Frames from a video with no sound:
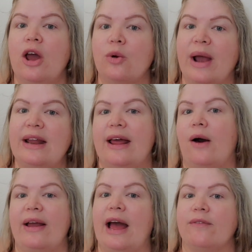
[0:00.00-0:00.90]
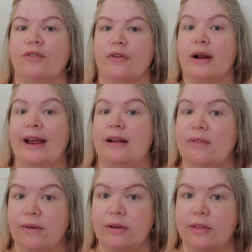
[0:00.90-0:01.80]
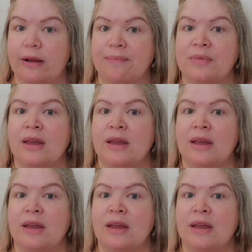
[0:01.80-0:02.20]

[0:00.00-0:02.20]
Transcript: Right now I have a variety of everything.